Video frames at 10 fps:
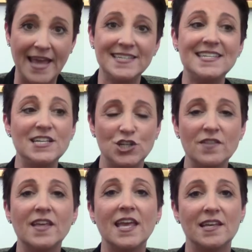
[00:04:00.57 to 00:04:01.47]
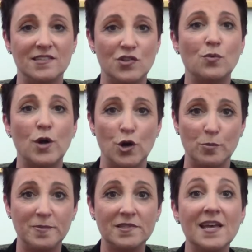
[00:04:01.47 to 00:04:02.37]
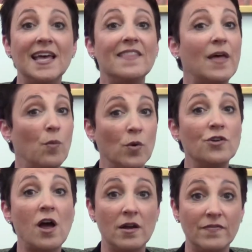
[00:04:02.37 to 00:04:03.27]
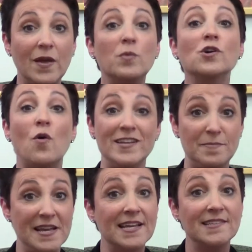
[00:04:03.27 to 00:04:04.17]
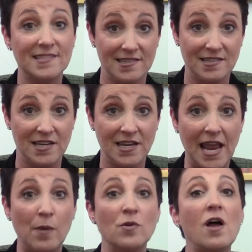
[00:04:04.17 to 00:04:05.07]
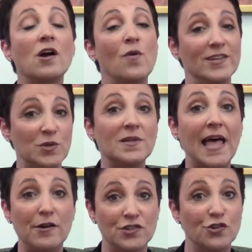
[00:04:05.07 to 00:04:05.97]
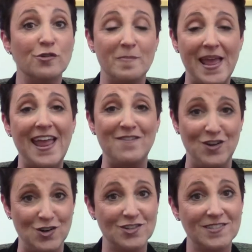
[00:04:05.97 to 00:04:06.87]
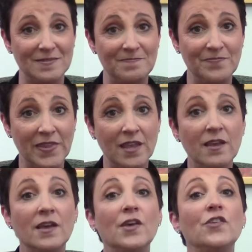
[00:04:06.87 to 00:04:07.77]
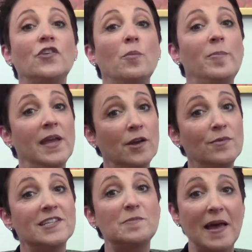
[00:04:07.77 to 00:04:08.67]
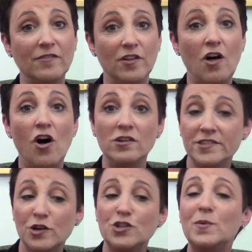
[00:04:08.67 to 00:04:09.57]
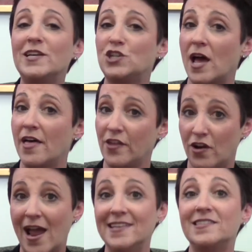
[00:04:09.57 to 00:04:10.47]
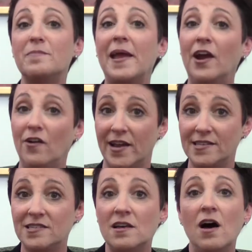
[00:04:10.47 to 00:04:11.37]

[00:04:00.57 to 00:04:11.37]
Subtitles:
and teaching the kids the ropes that we're going to be consistent and we're not going to allow certain behaviors. So being respectful also to each other as the parents